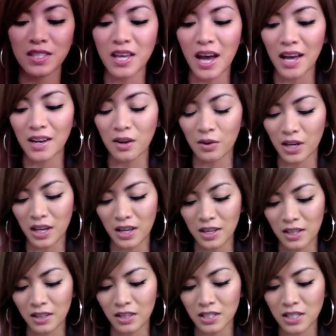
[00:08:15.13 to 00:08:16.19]
that? Okay,
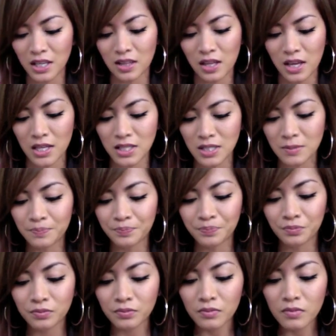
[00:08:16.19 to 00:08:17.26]
it looks like this.
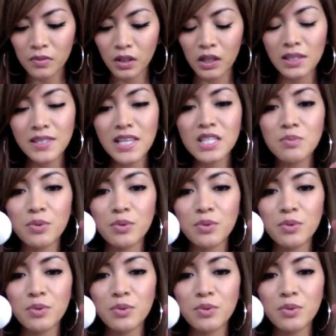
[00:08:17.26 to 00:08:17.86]
It says